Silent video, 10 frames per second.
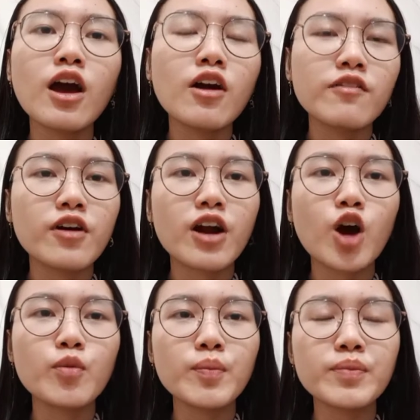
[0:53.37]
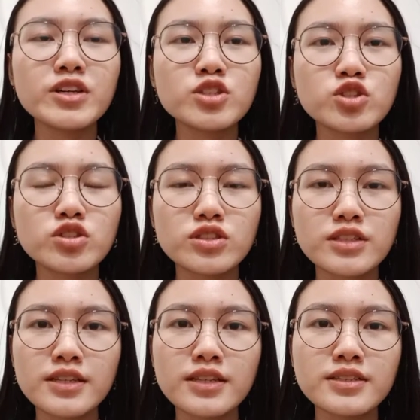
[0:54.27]
for how people should
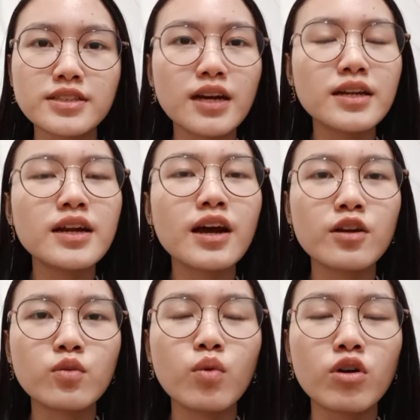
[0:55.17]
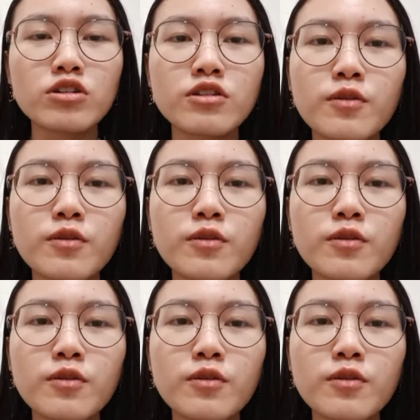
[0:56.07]
treat each other at work.